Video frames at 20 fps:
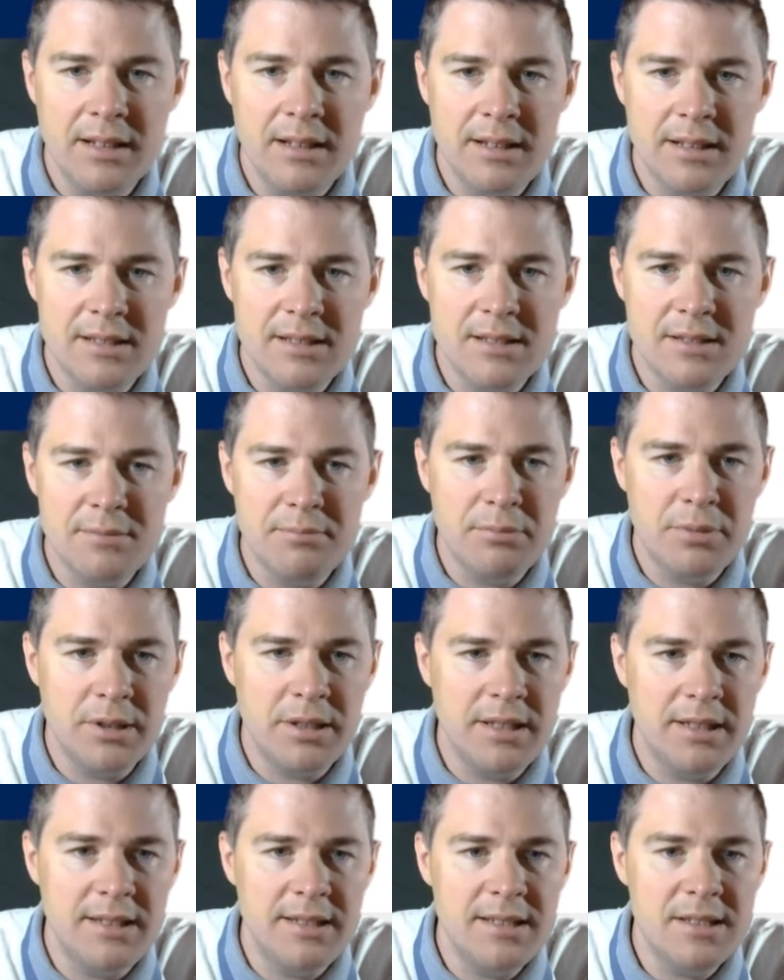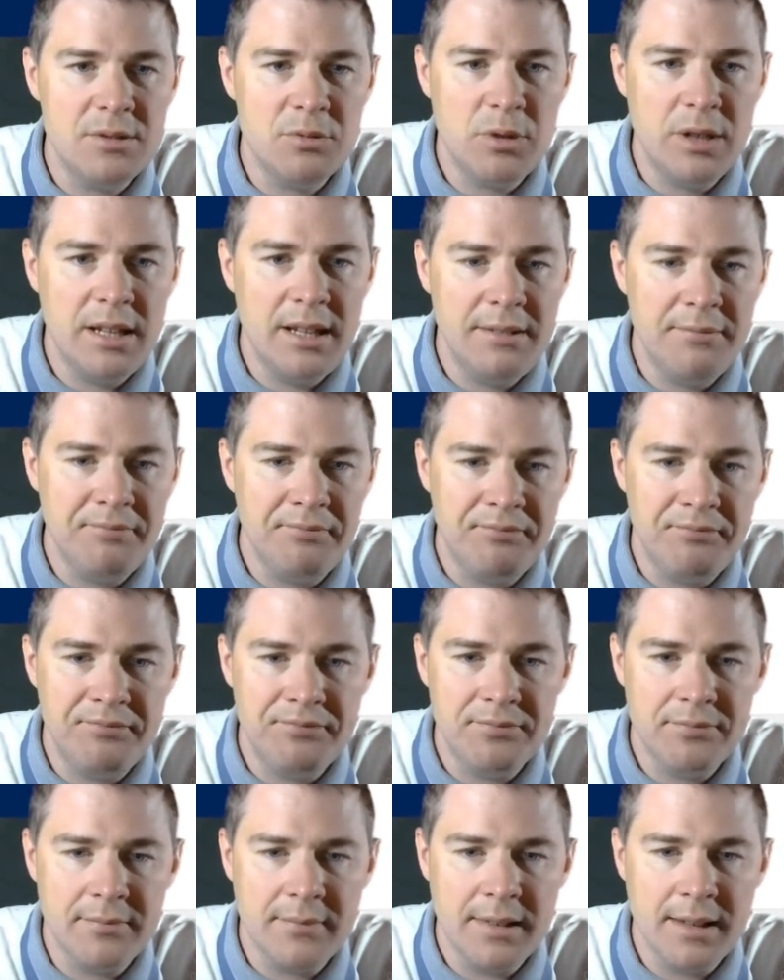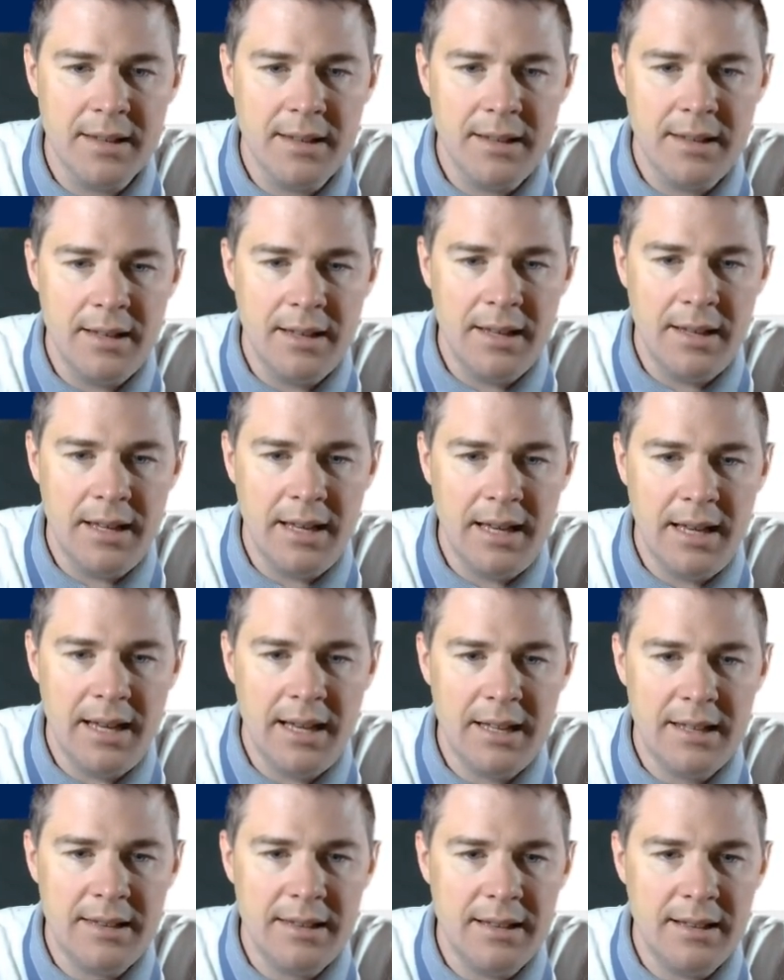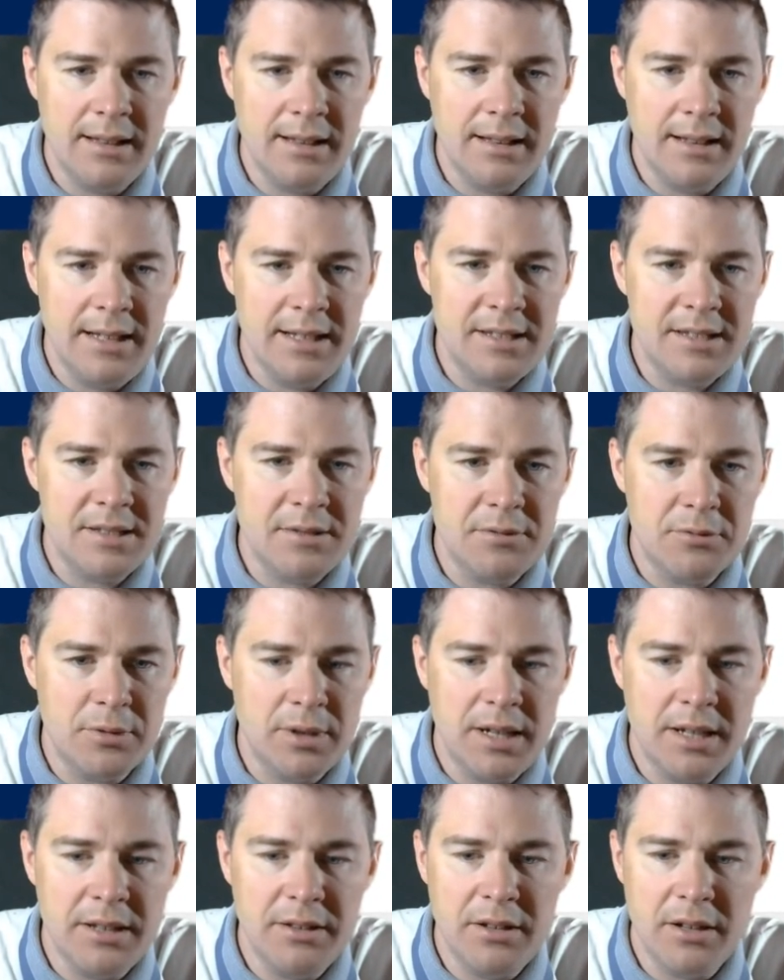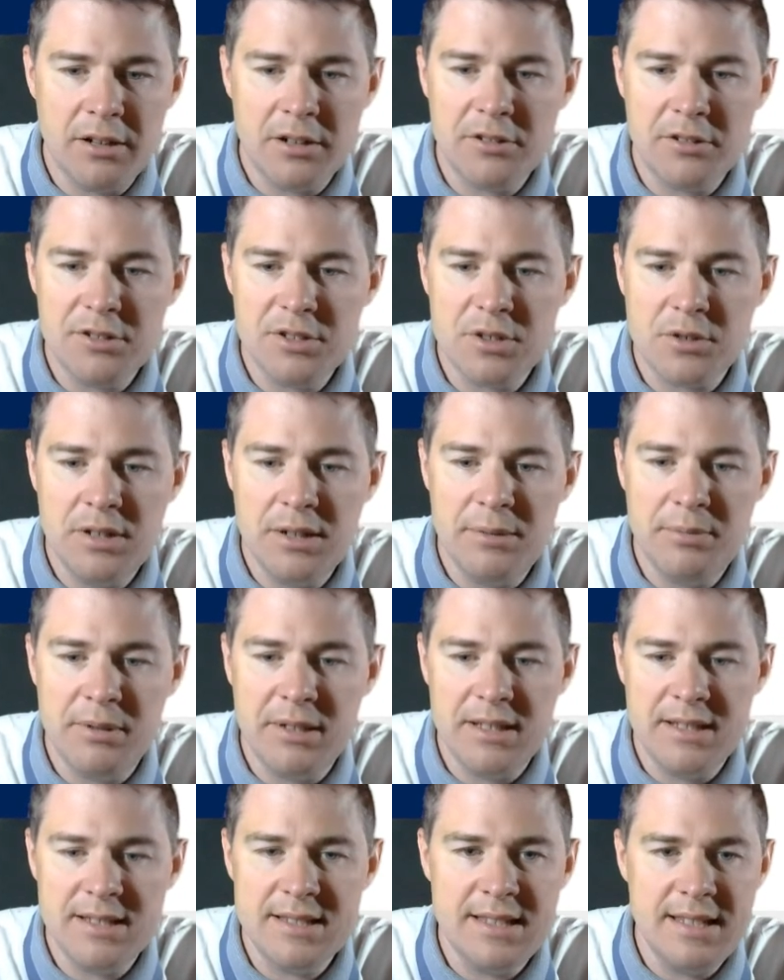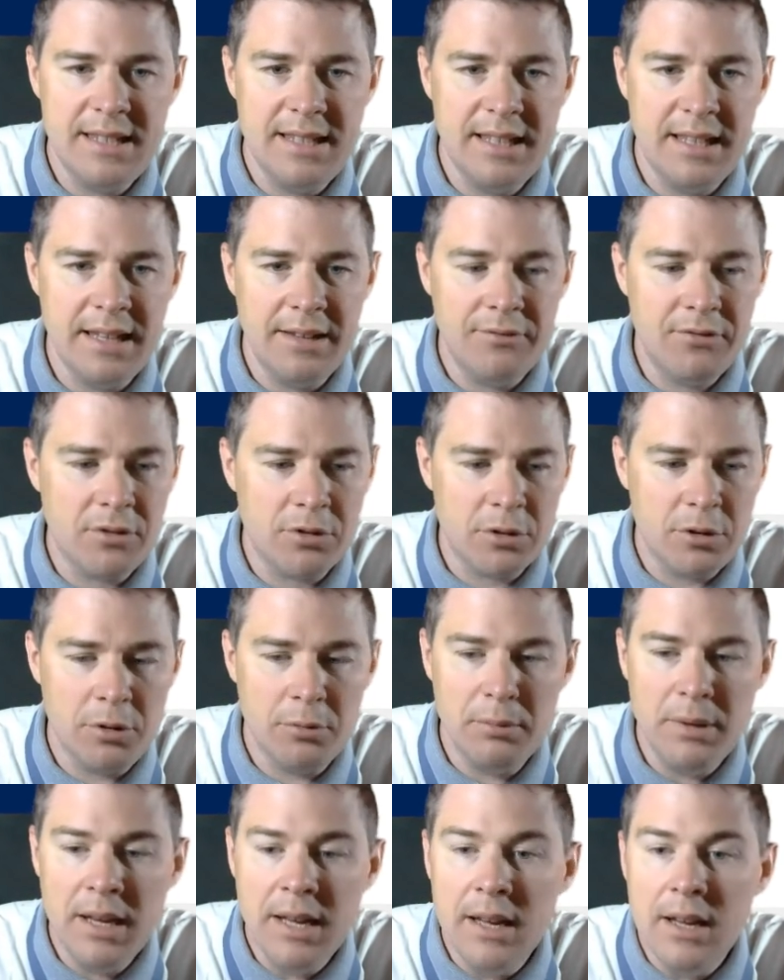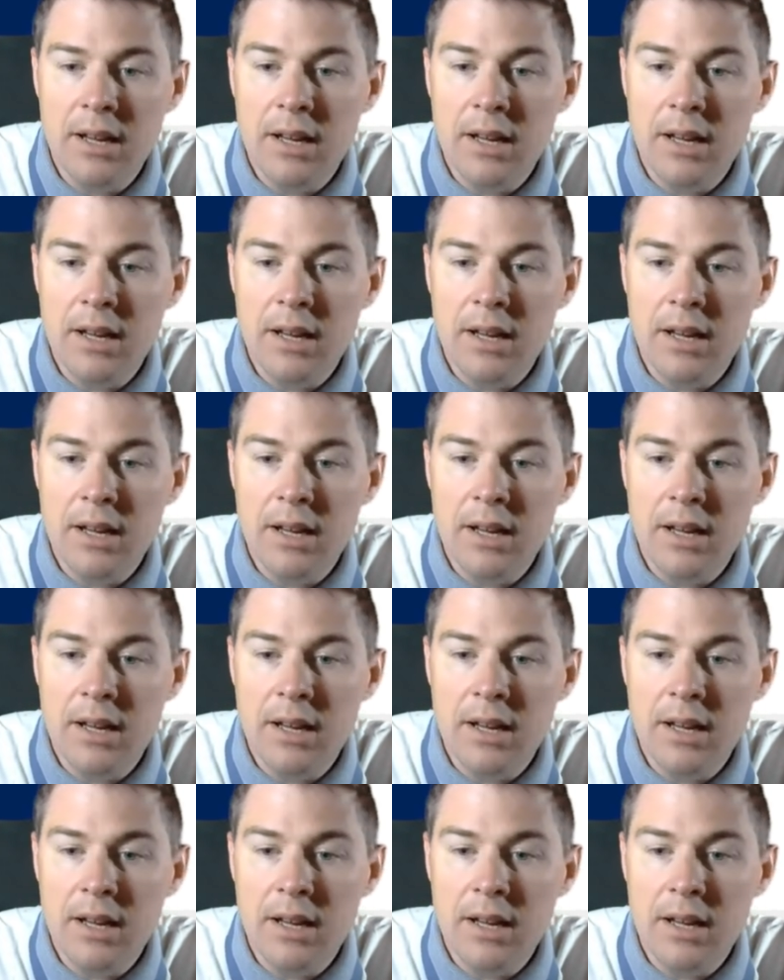Let's put it this way and let's run our script and see if Chrome.